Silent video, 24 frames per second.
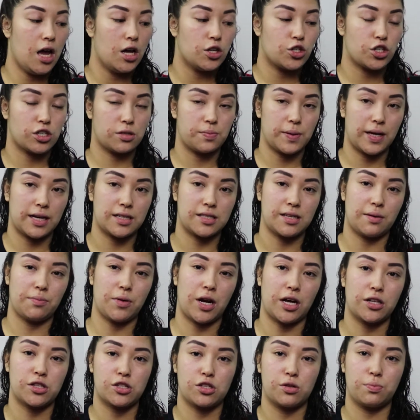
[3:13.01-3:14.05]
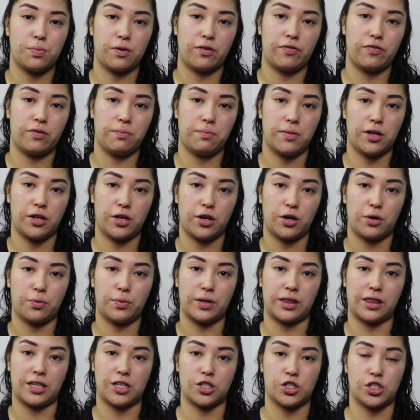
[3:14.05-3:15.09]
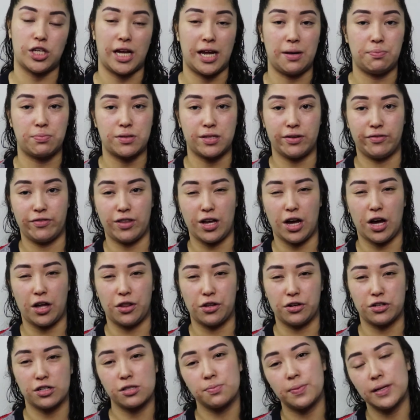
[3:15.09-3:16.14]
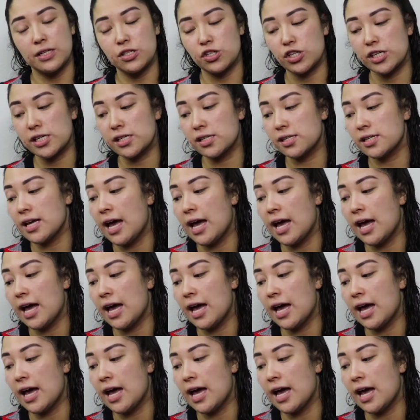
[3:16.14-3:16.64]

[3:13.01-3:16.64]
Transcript: just because I'm not super familiar with the shapes of the other sponges.